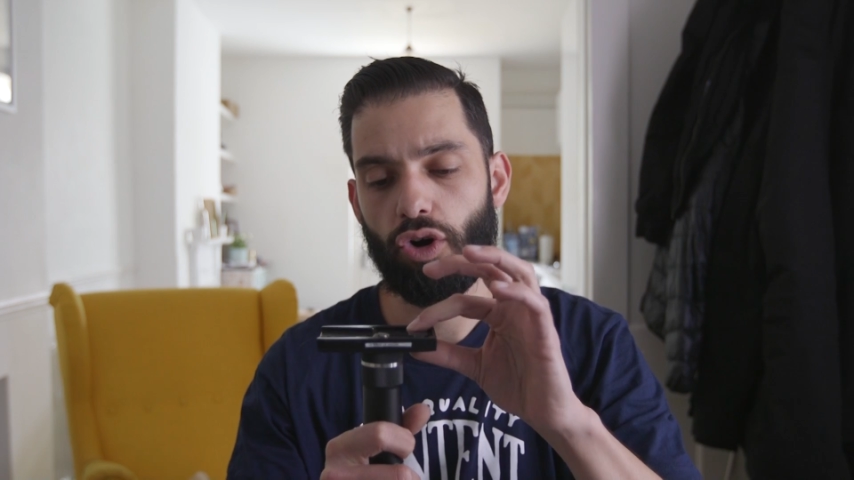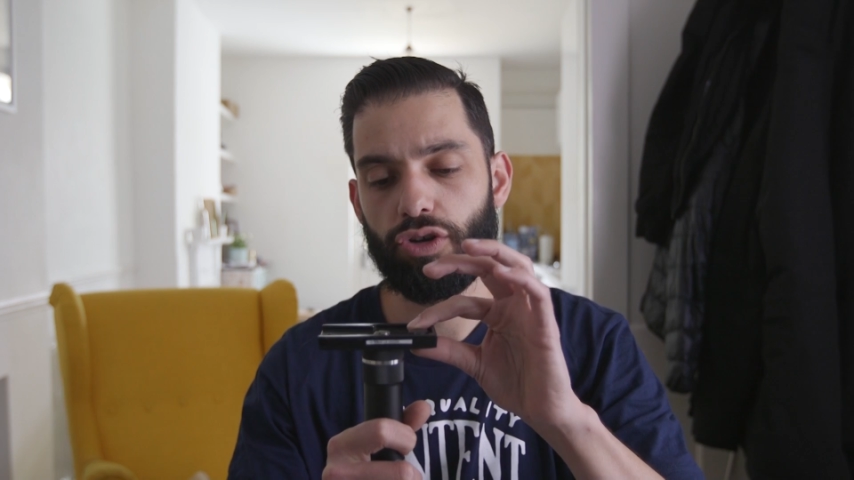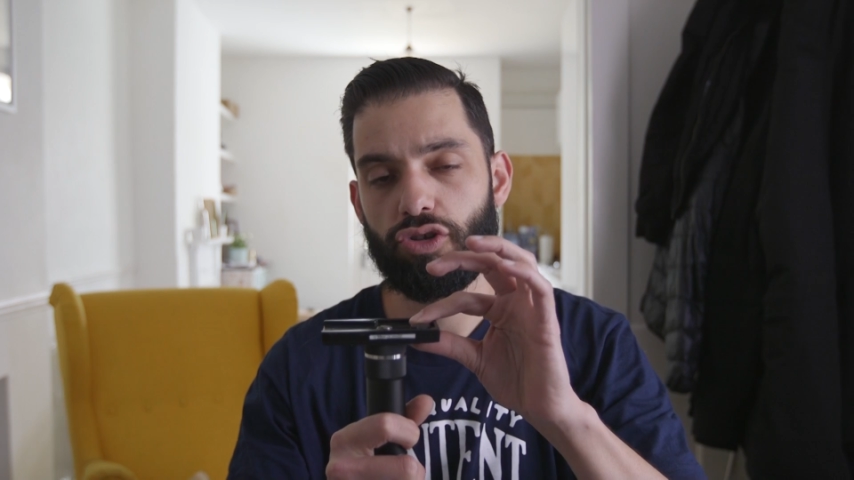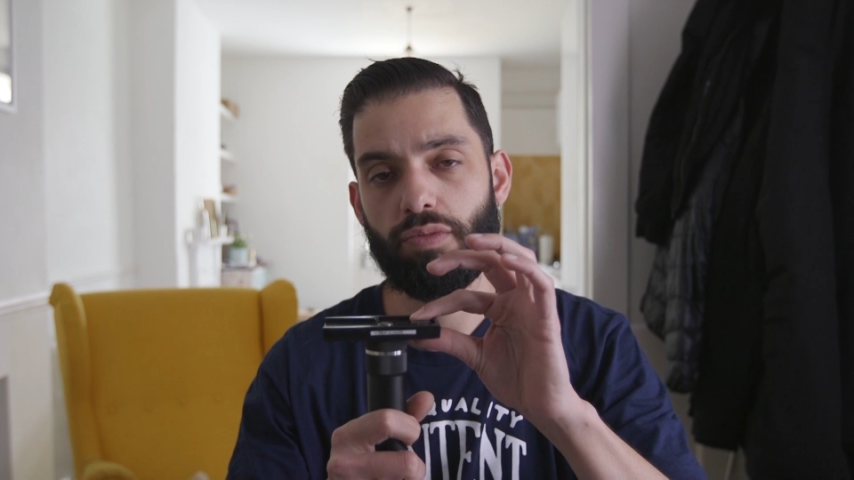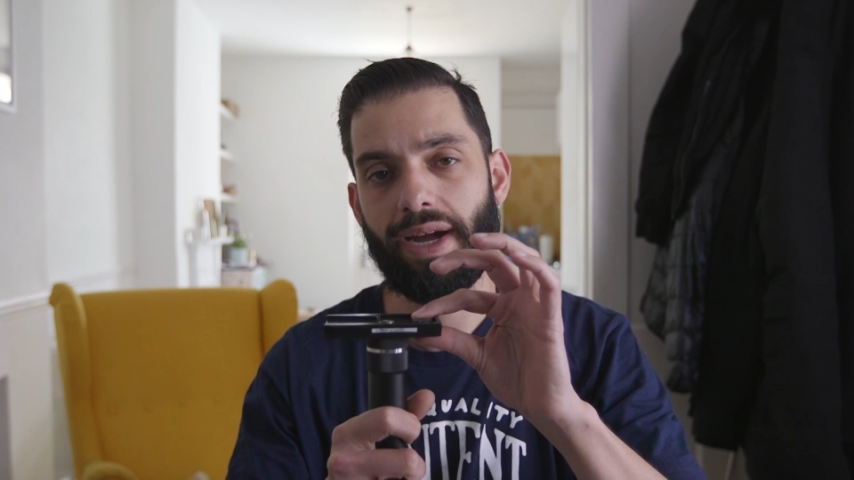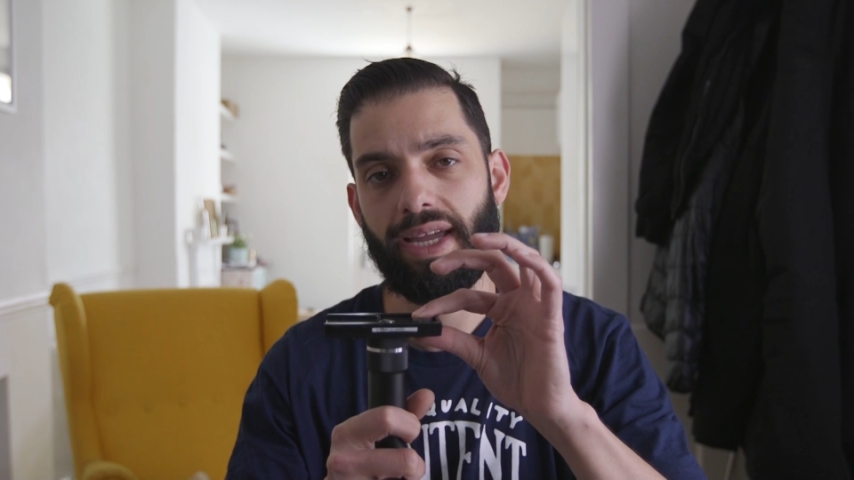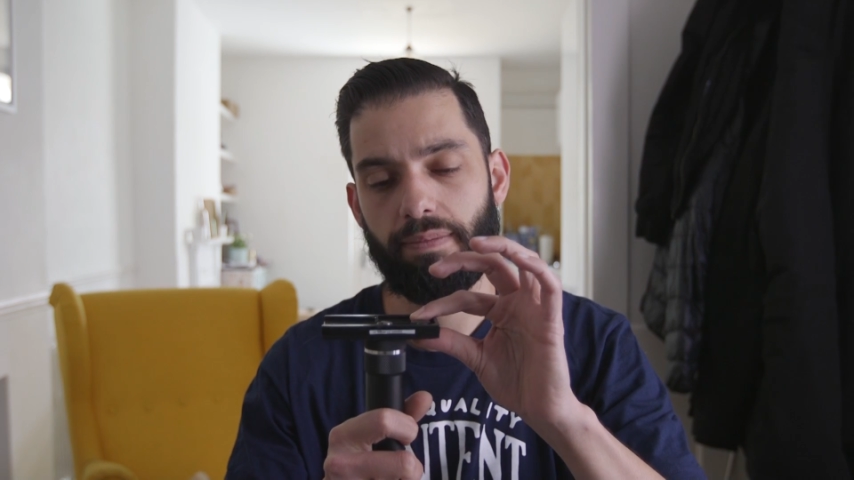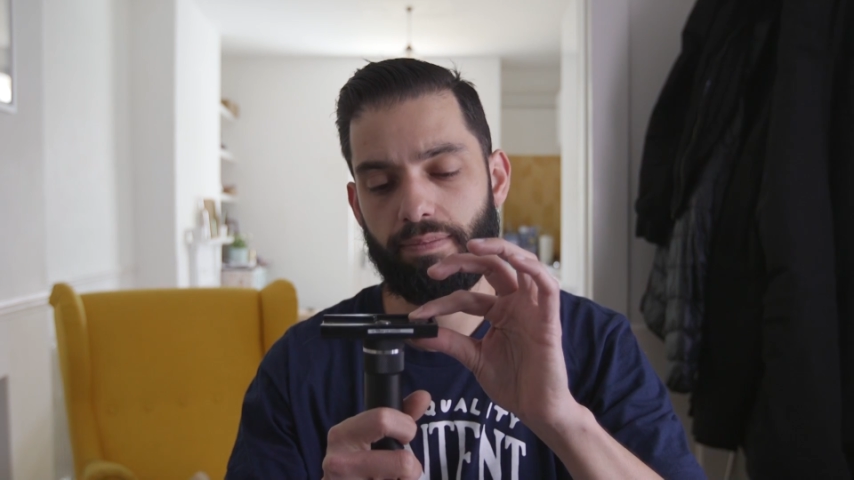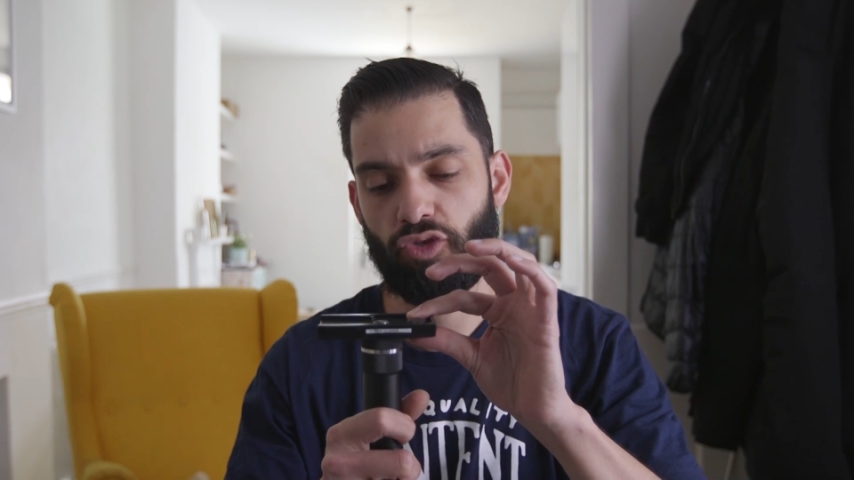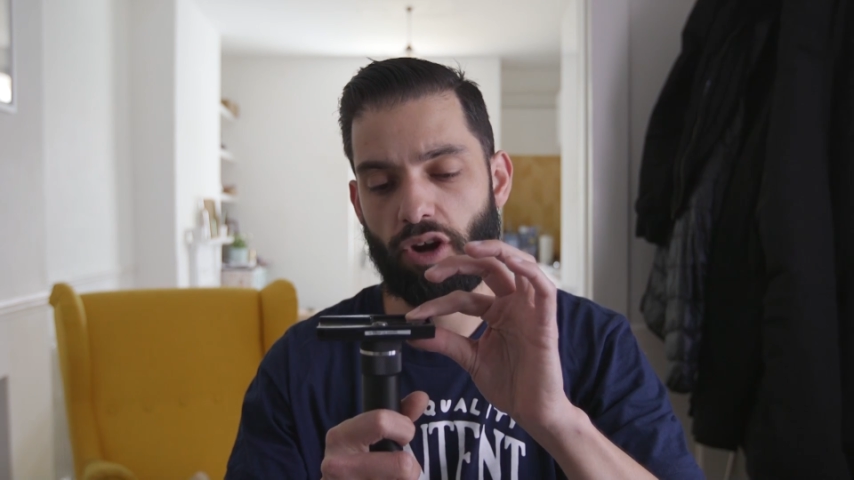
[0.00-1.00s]
onto my
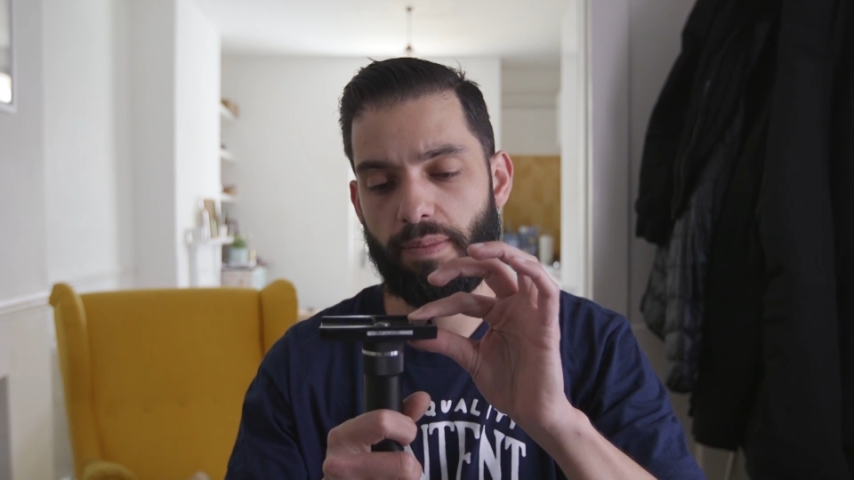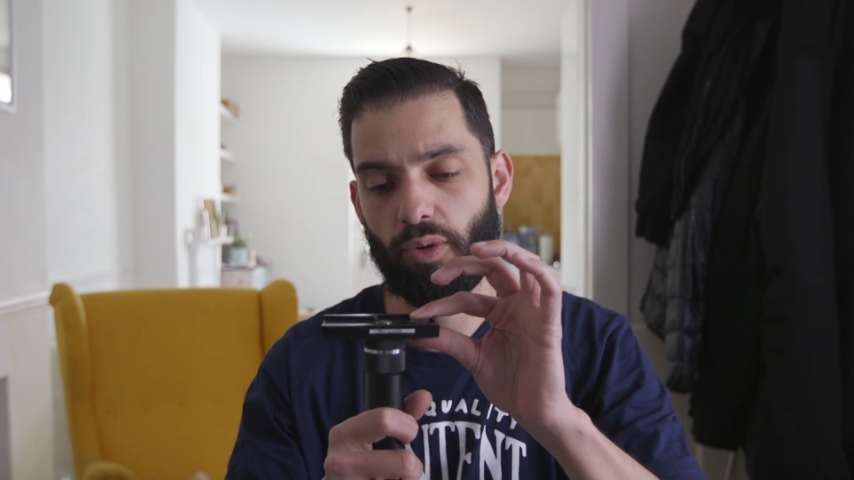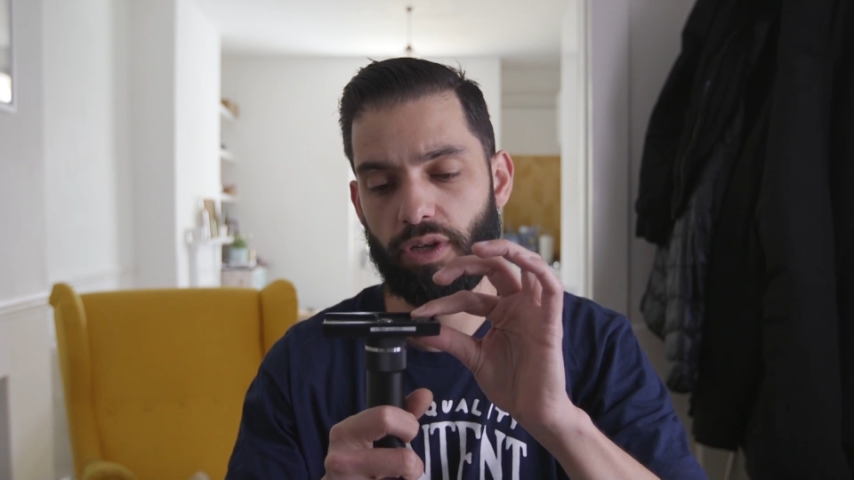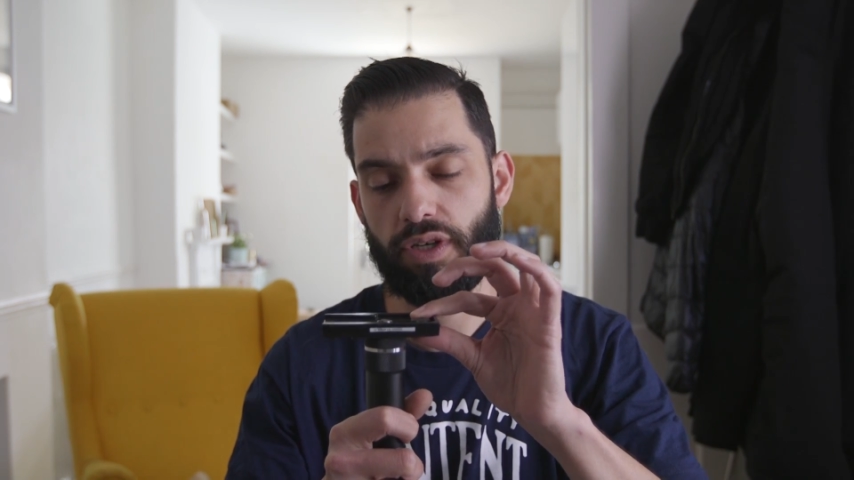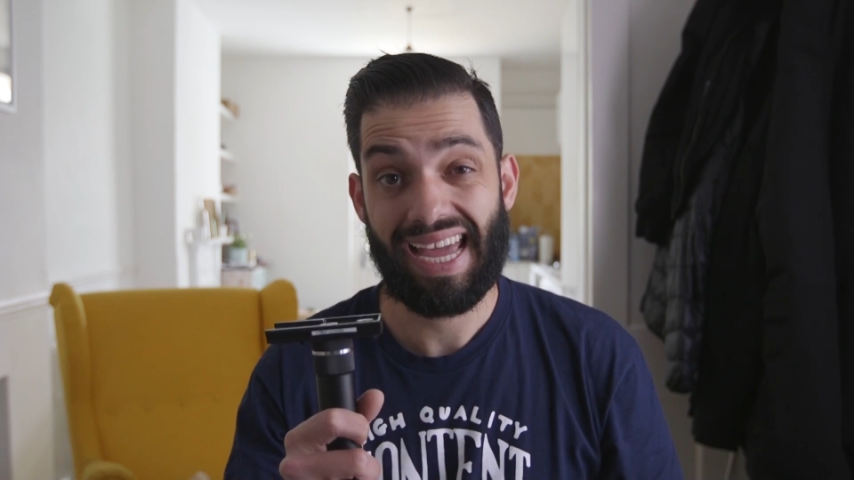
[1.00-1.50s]
tripod